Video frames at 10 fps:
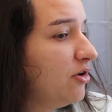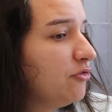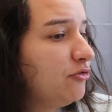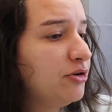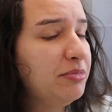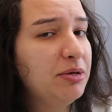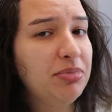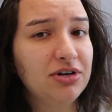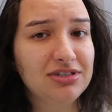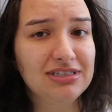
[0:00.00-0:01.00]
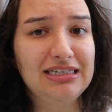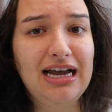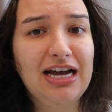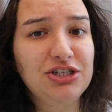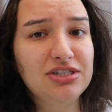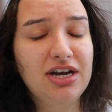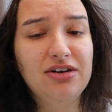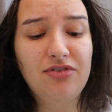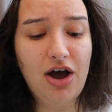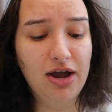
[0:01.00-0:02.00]
For me personally, I just
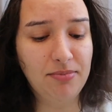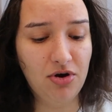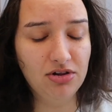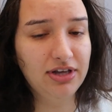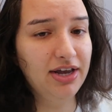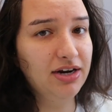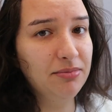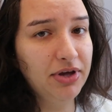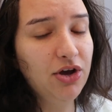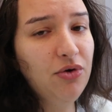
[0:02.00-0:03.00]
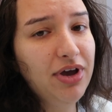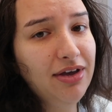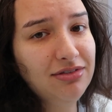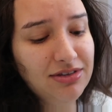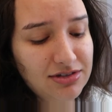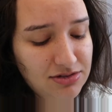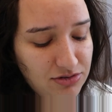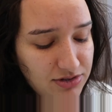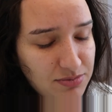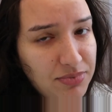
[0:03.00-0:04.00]
kind of eyeball it and I'm like, okay, this
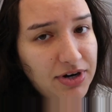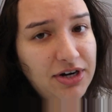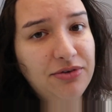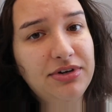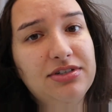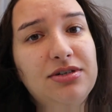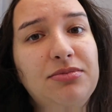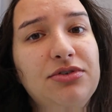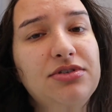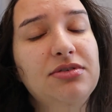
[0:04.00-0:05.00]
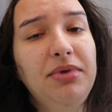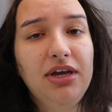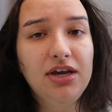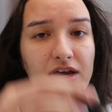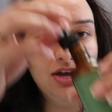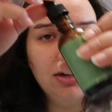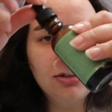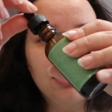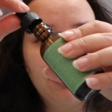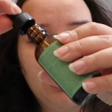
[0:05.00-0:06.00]
looks pretty reasonable to me.
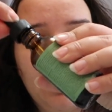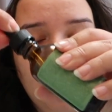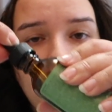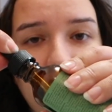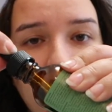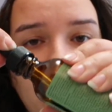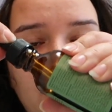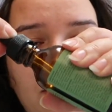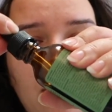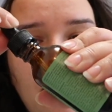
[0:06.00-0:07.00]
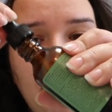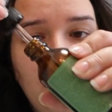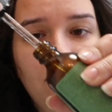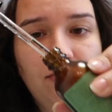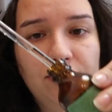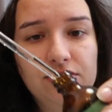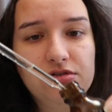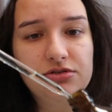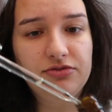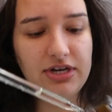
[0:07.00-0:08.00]
So again, I'm gonna grab a full
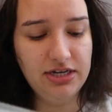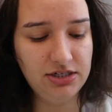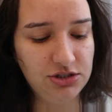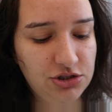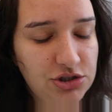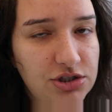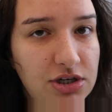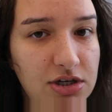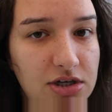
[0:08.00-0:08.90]
syringe.